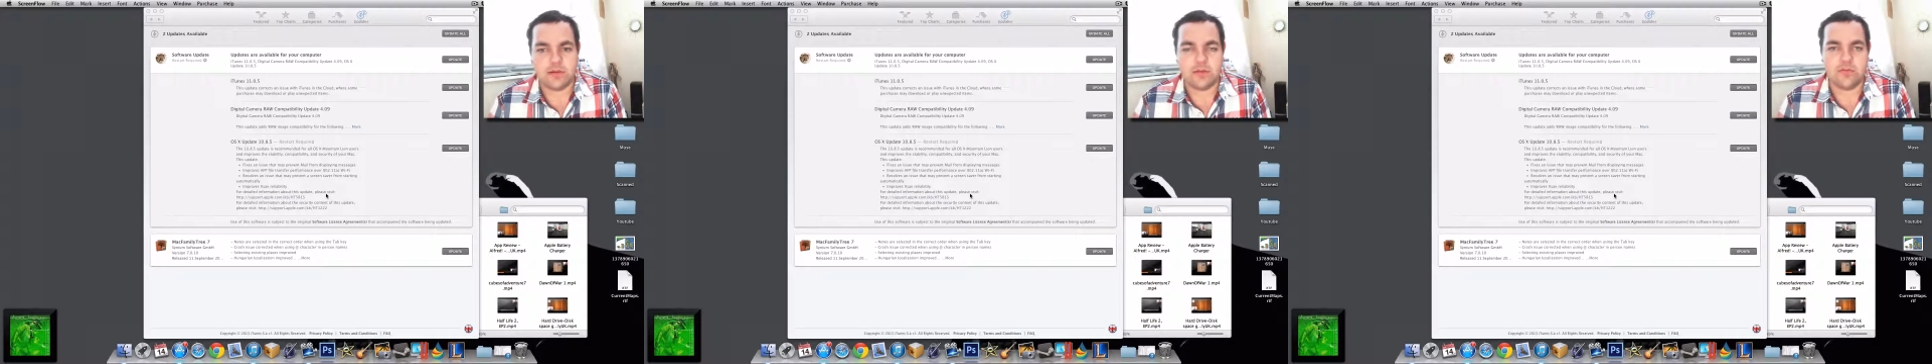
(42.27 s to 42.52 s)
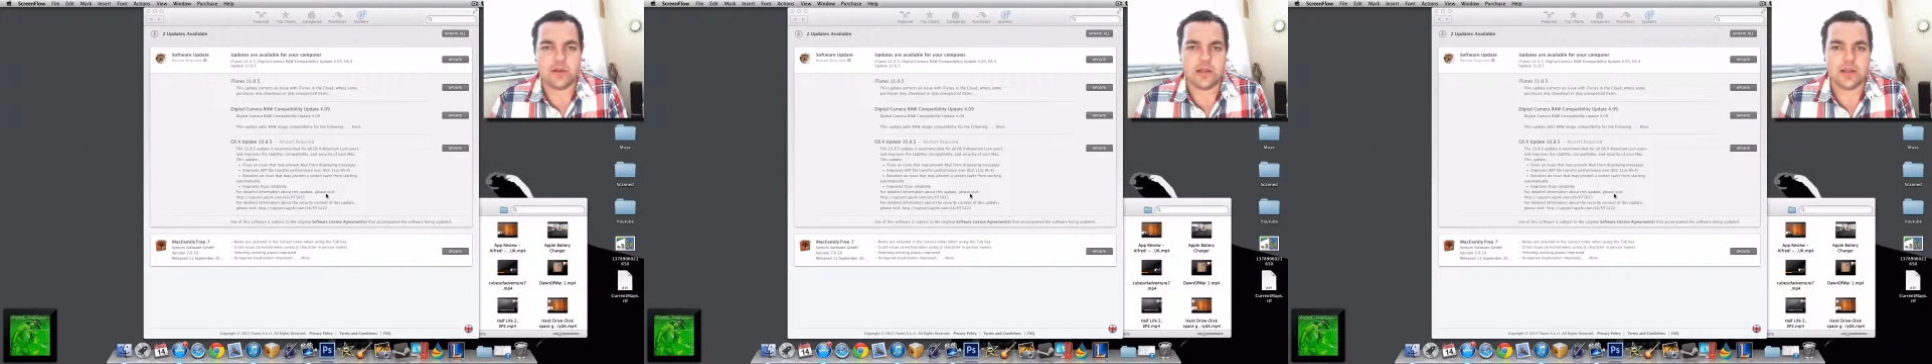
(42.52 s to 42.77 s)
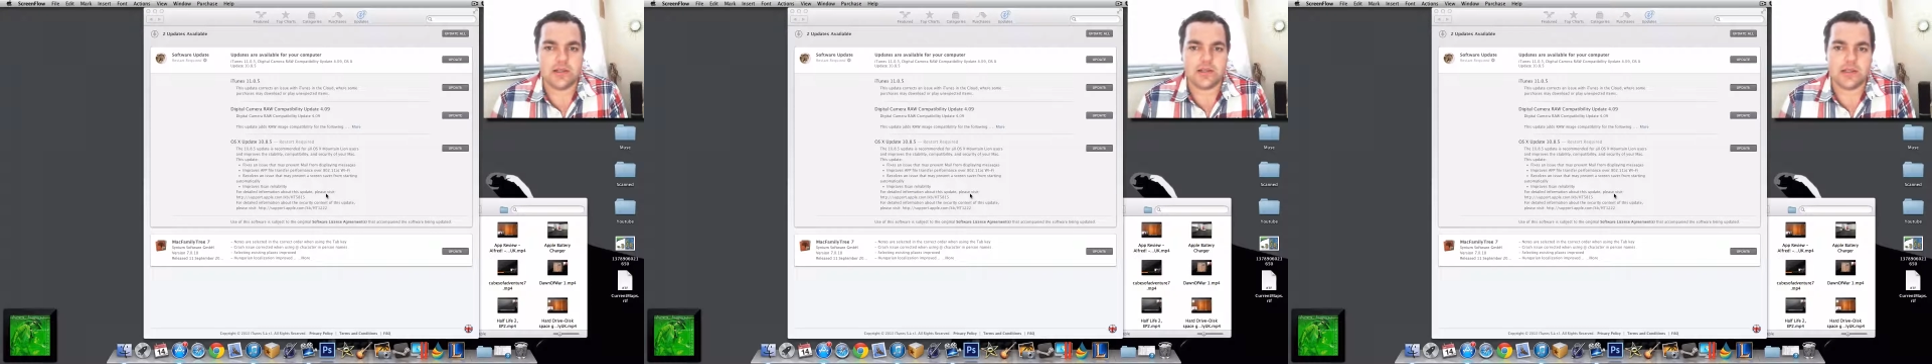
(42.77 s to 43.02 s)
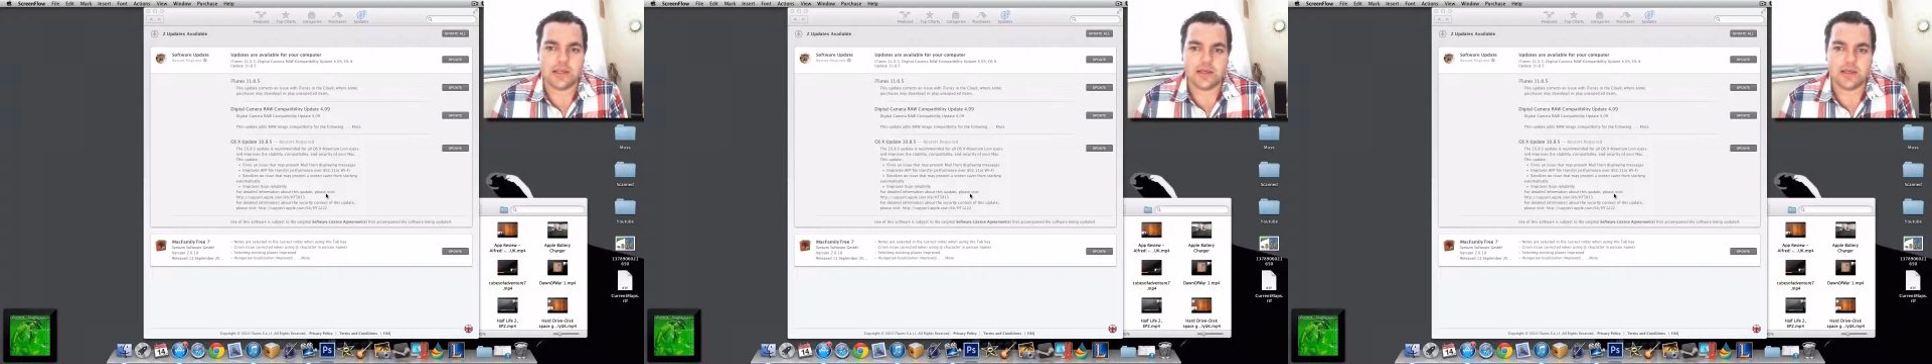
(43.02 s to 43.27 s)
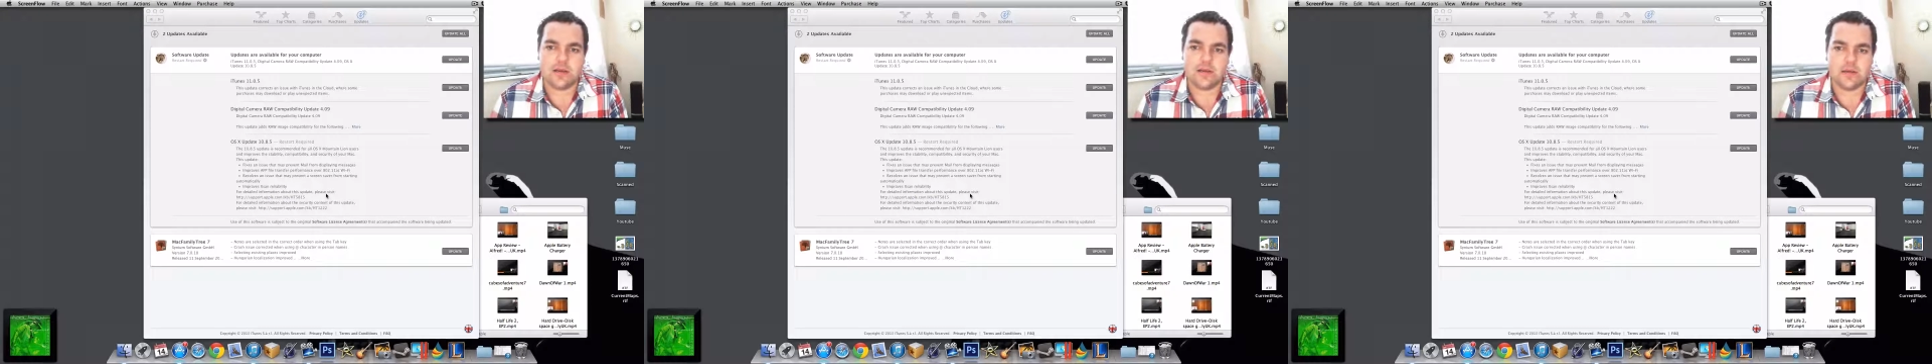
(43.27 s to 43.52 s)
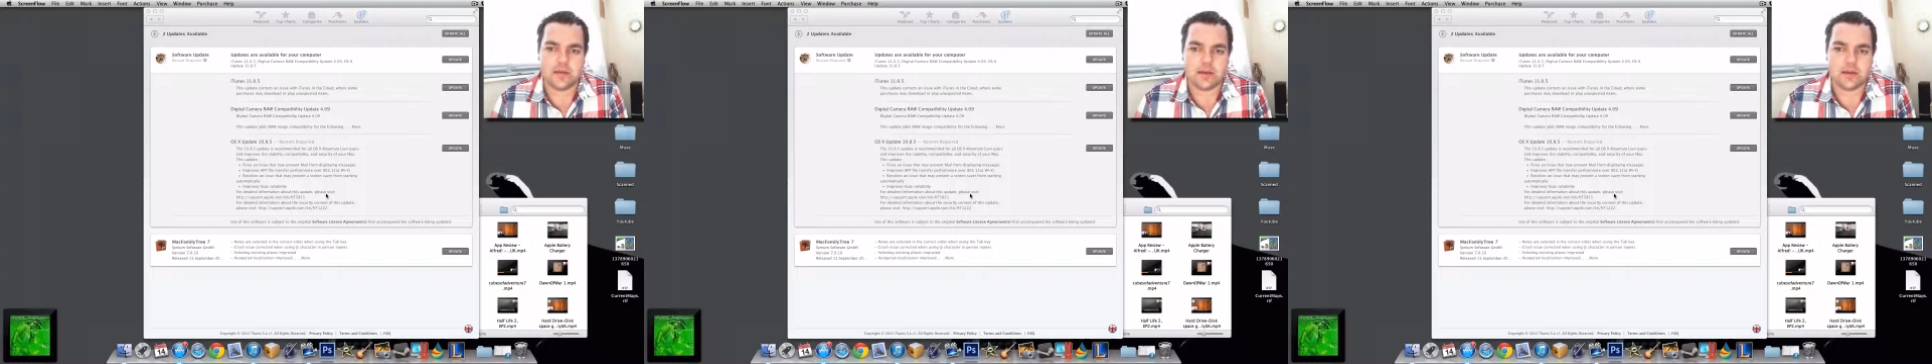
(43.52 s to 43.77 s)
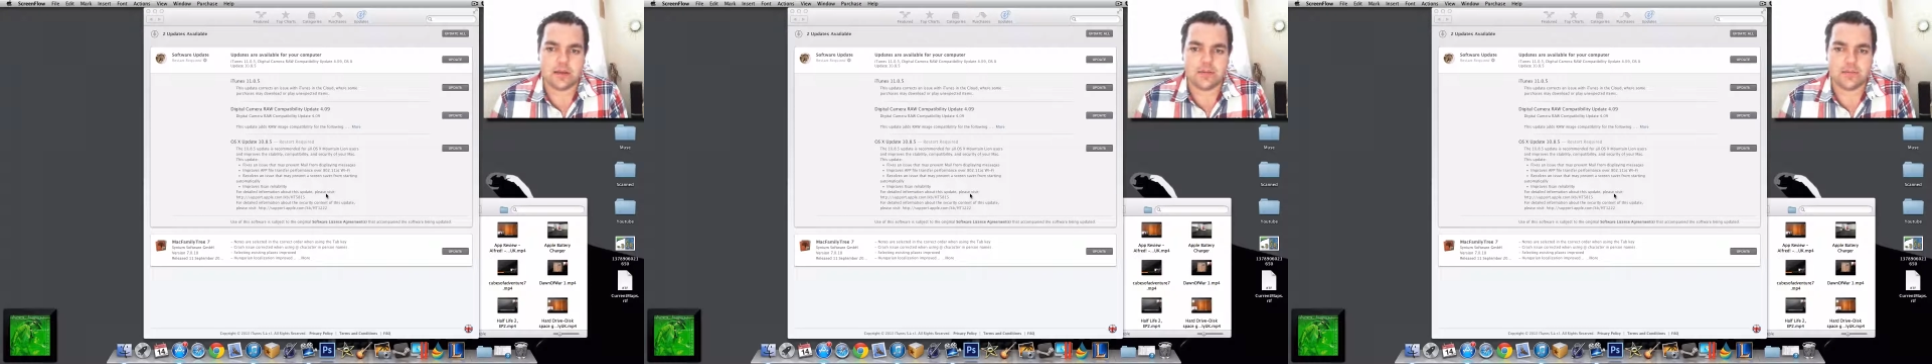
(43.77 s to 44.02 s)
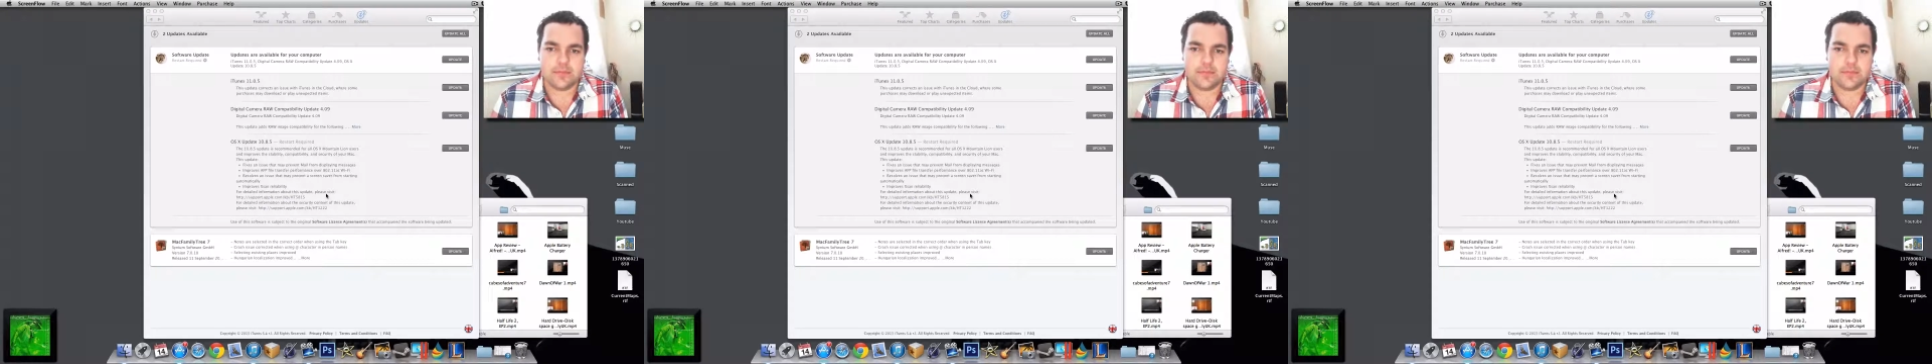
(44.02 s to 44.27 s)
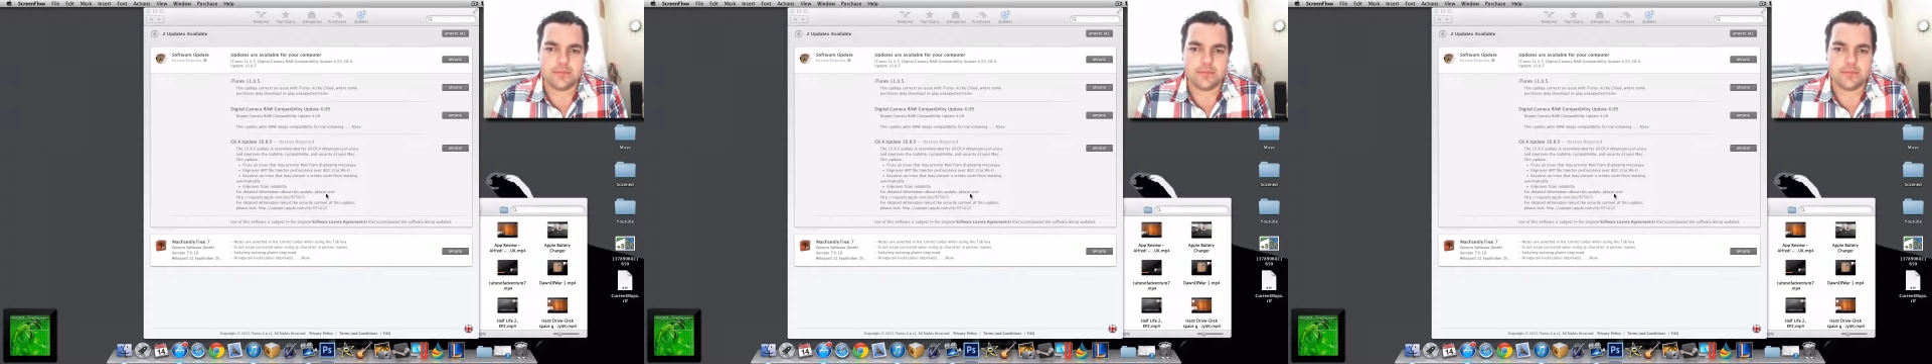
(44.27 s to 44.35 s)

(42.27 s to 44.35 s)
over an AC um,